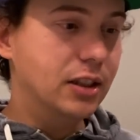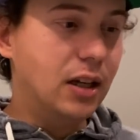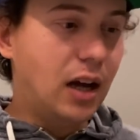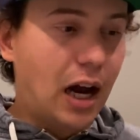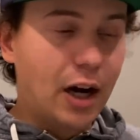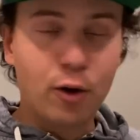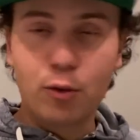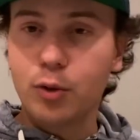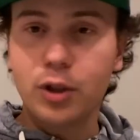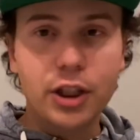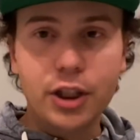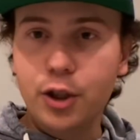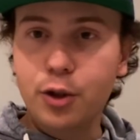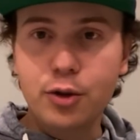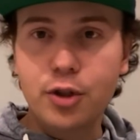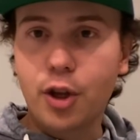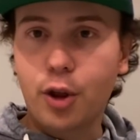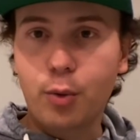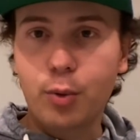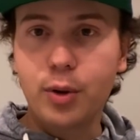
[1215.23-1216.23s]
I don't really
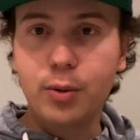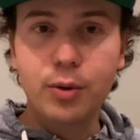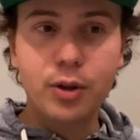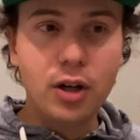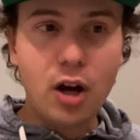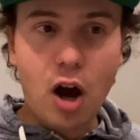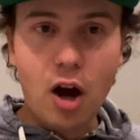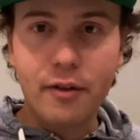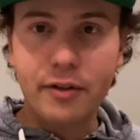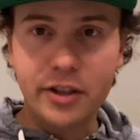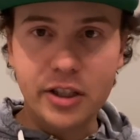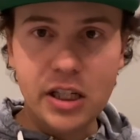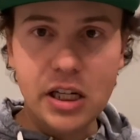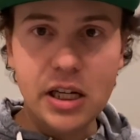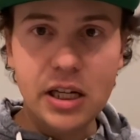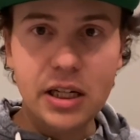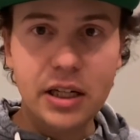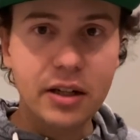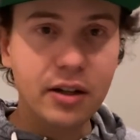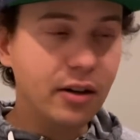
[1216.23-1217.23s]
use a three wood off a
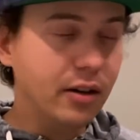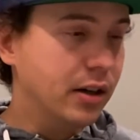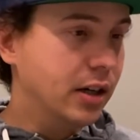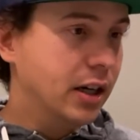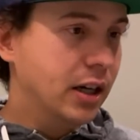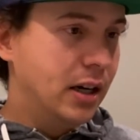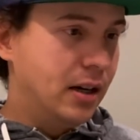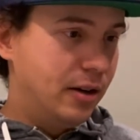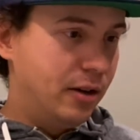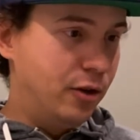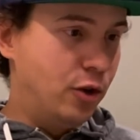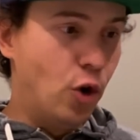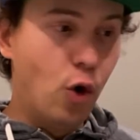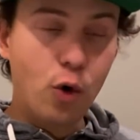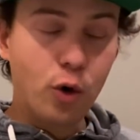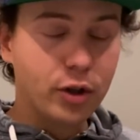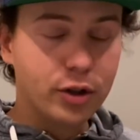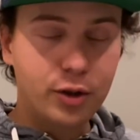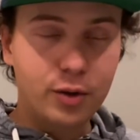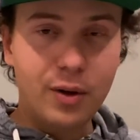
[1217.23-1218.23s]
tee here,
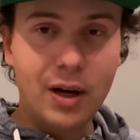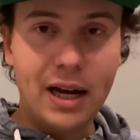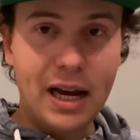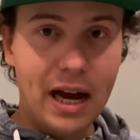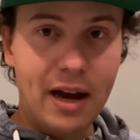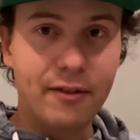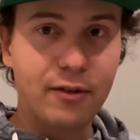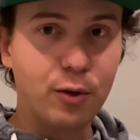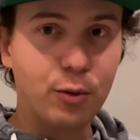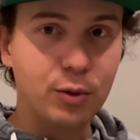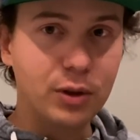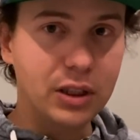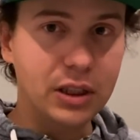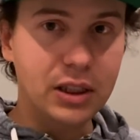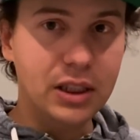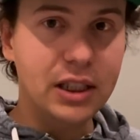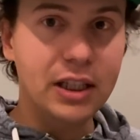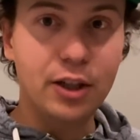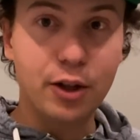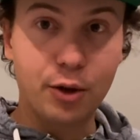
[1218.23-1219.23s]
nor do I ever really
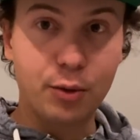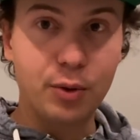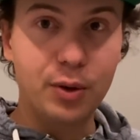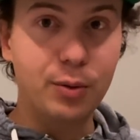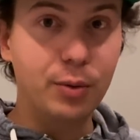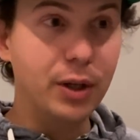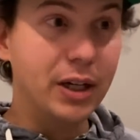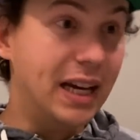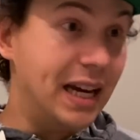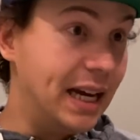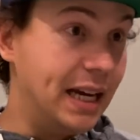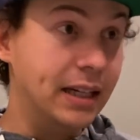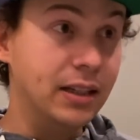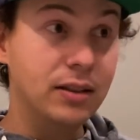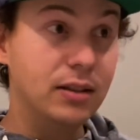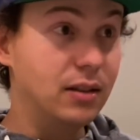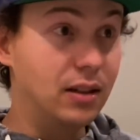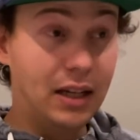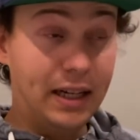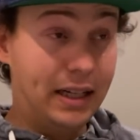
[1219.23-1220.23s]
need a three wood
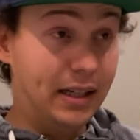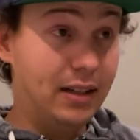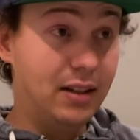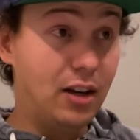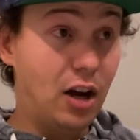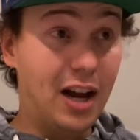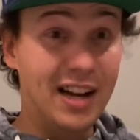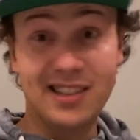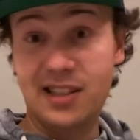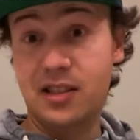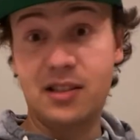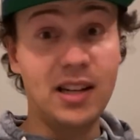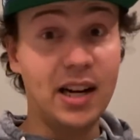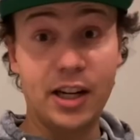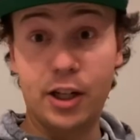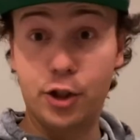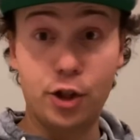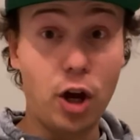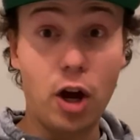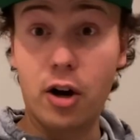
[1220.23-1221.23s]
in like as a
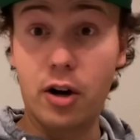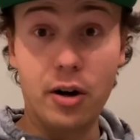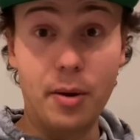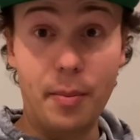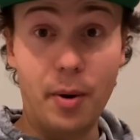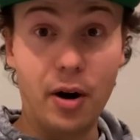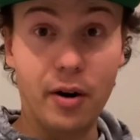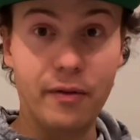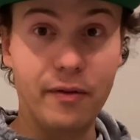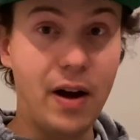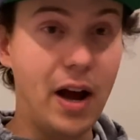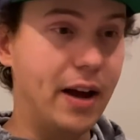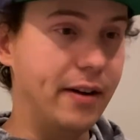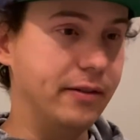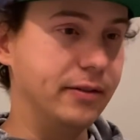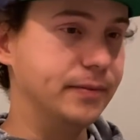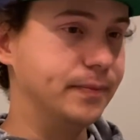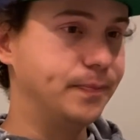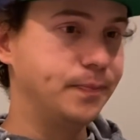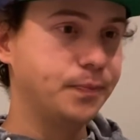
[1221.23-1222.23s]
second shot on a par five,
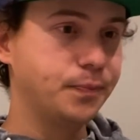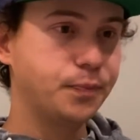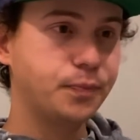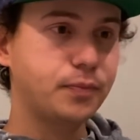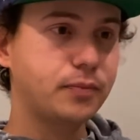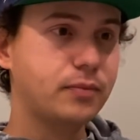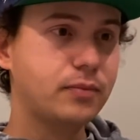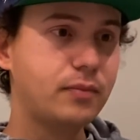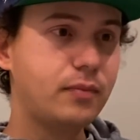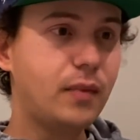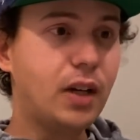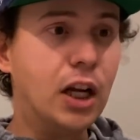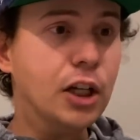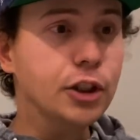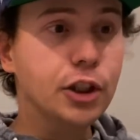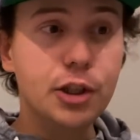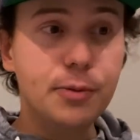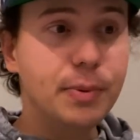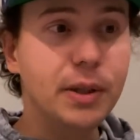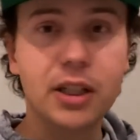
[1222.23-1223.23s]

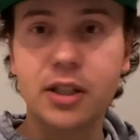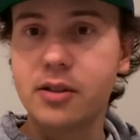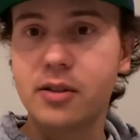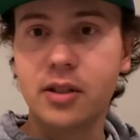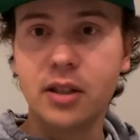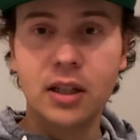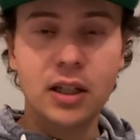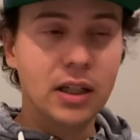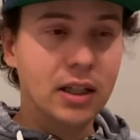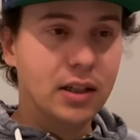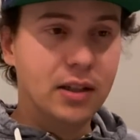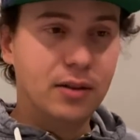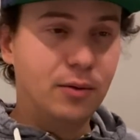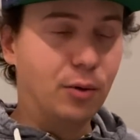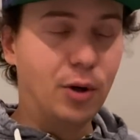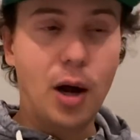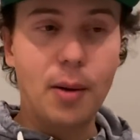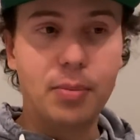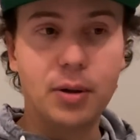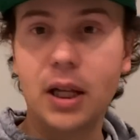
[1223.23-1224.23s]
just because
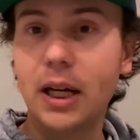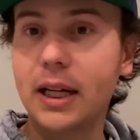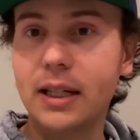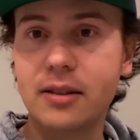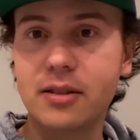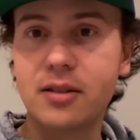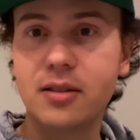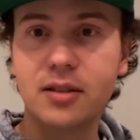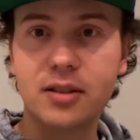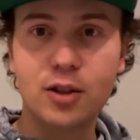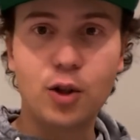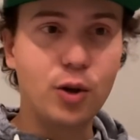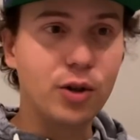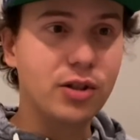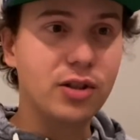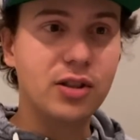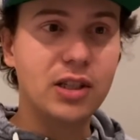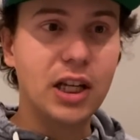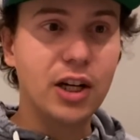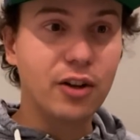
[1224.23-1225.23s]
we're not playing
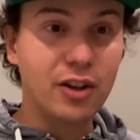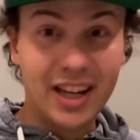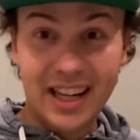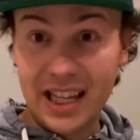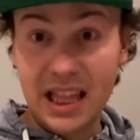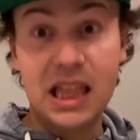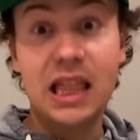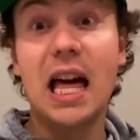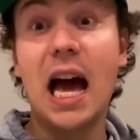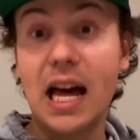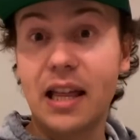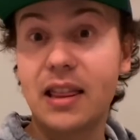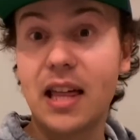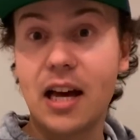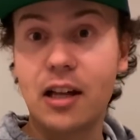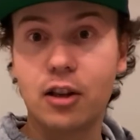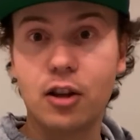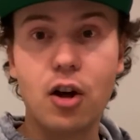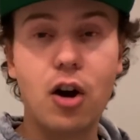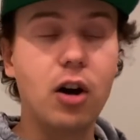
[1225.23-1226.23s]
courses that are like that
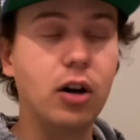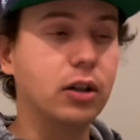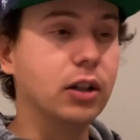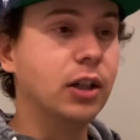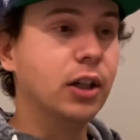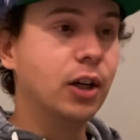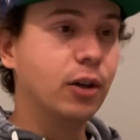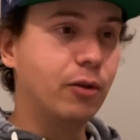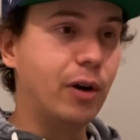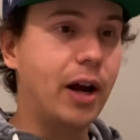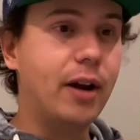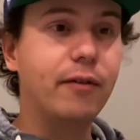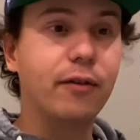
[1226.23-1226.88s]
that long, right?